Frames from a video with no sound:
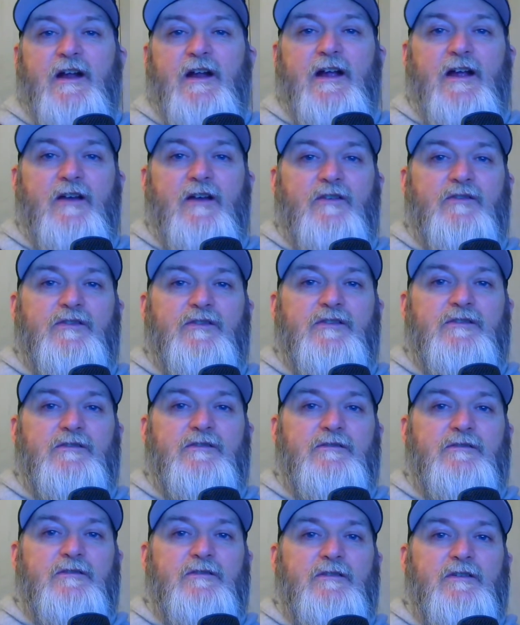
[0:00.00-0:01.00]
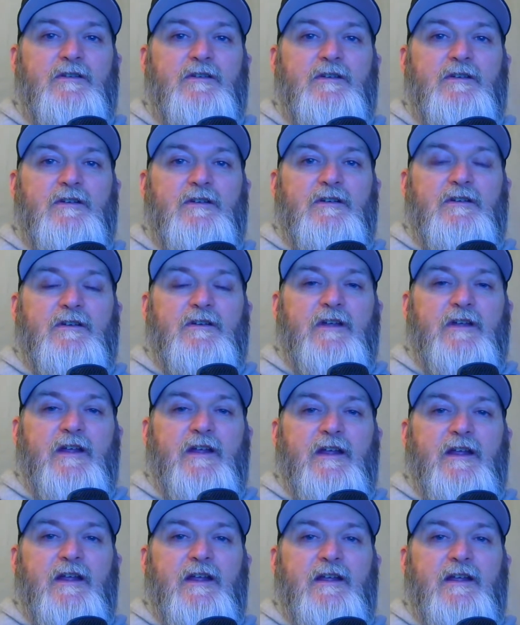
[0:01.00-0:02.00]
house,
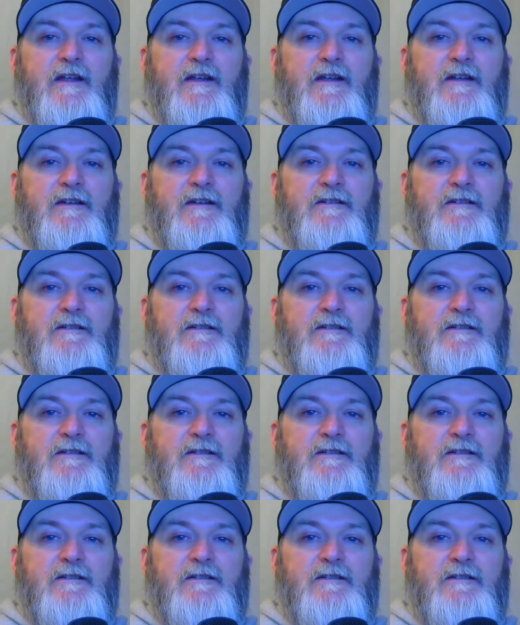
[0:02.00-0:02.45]
and